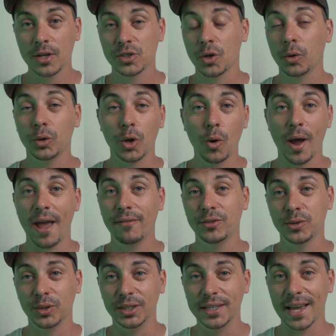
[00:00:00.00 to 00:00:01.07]
so you don't have
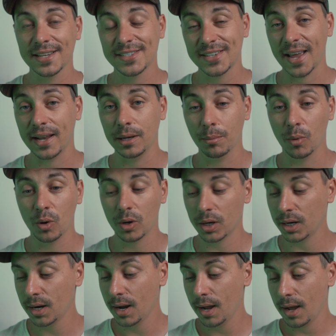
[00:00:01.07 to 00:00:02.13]
to guess anymore